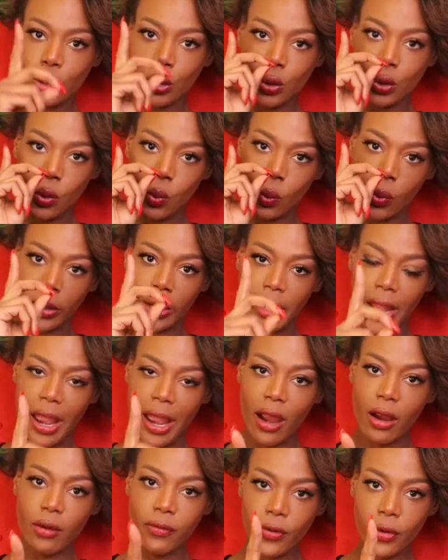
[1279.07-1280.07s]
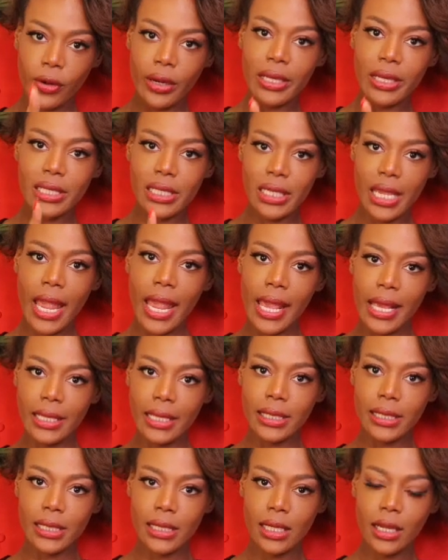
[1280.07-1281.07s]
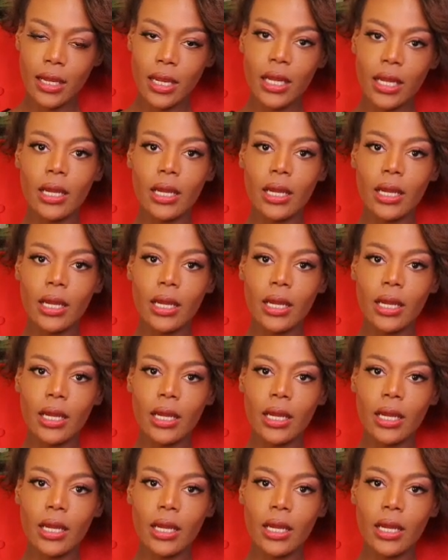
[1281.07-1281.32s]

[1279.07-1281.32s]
to do whatever it takes